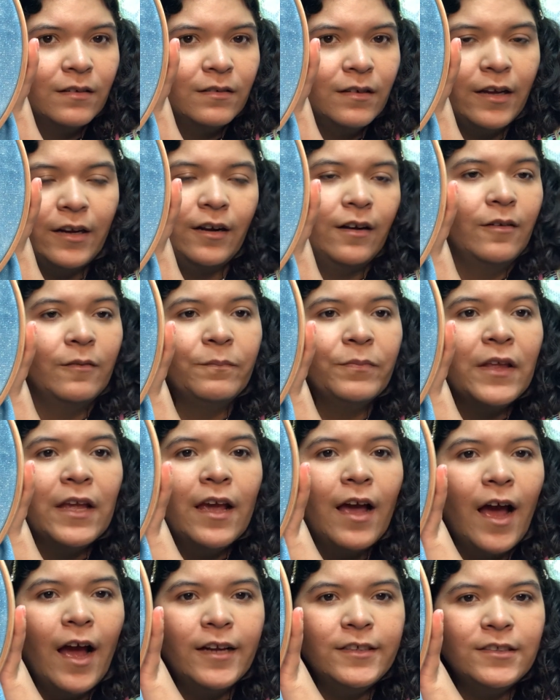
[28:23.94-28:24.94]
I don't know,
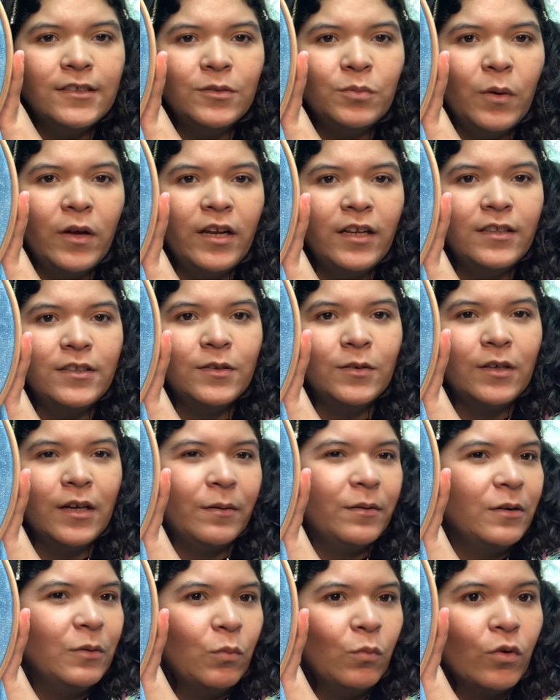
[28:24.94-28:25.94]
I just wanted to
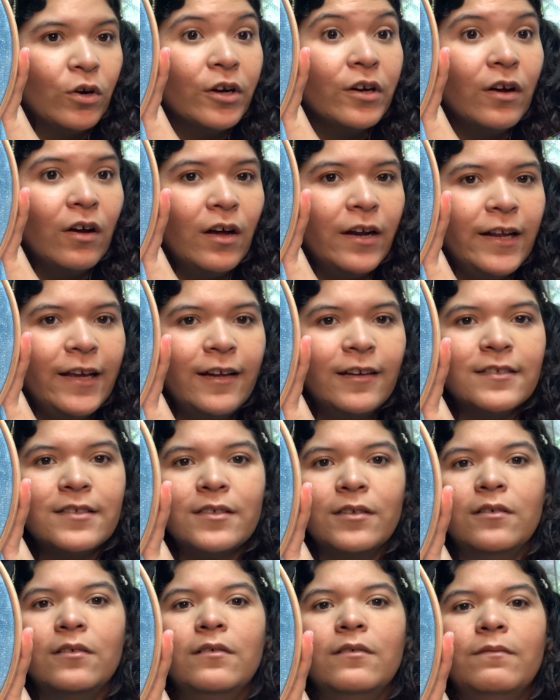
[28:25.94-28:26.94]
kind of work on it.
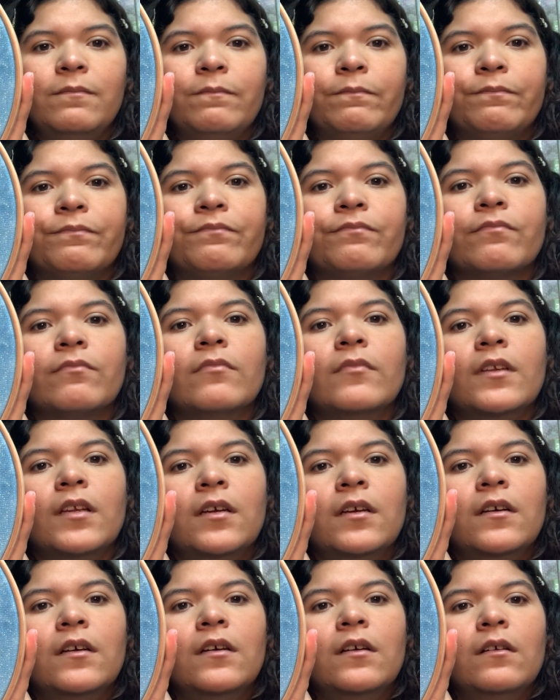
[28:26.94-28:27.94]
So
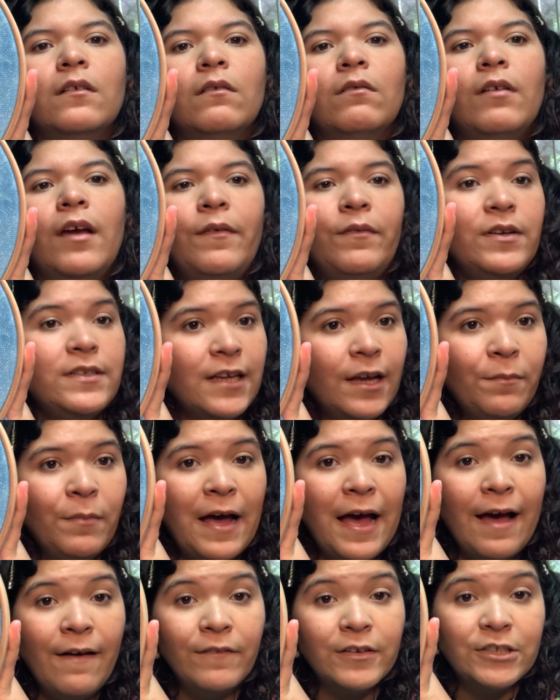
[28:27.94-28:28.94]
every time I
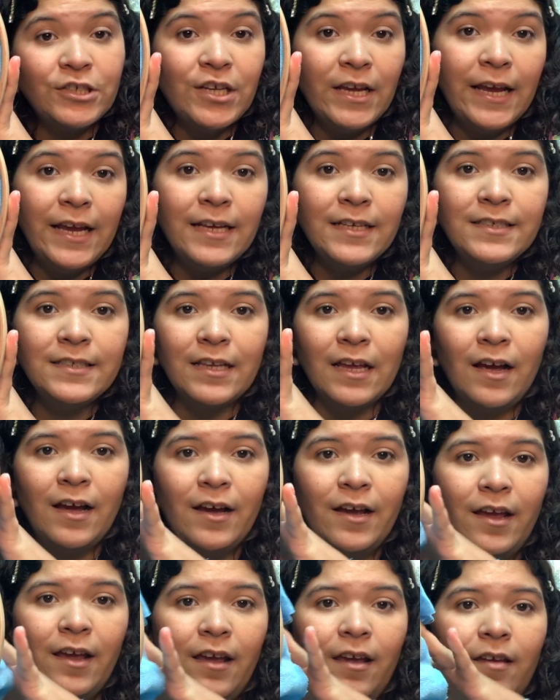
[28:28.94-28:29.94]
have a chance,
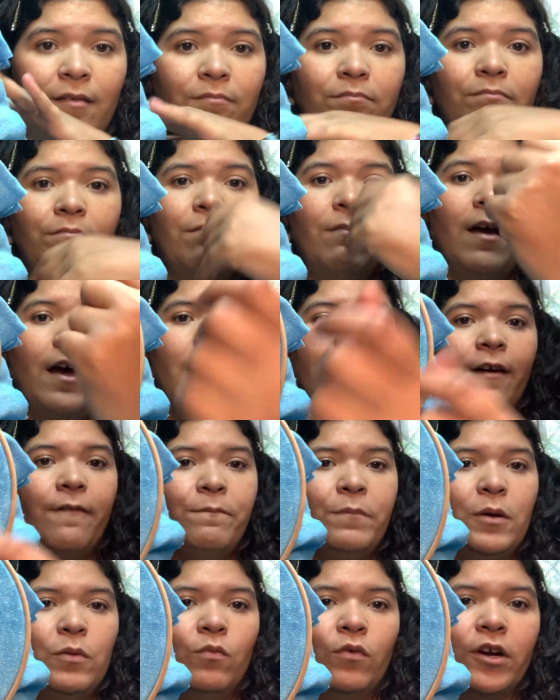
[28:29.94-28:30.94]
I
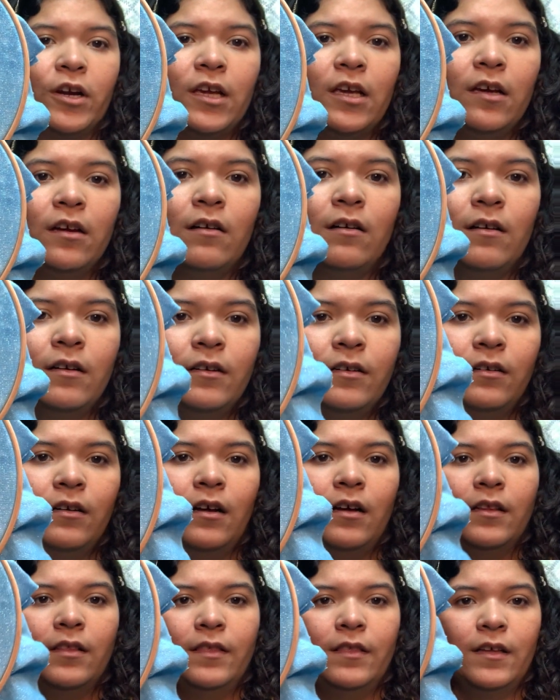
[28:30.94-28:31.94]
have been working
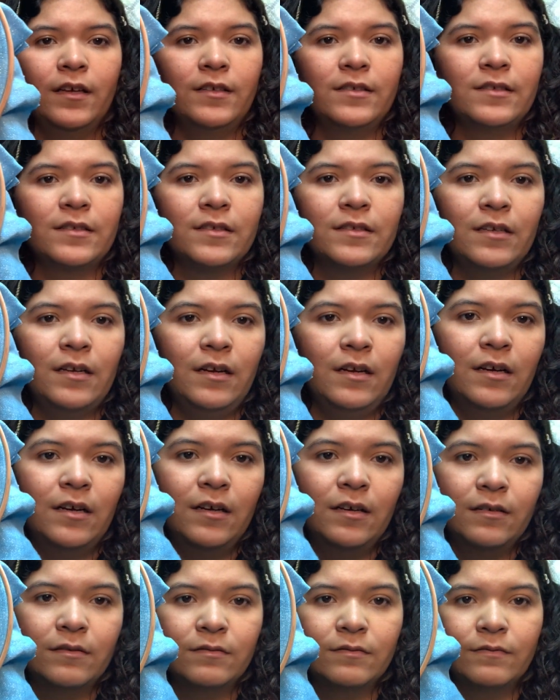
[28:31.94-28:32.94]
on this. I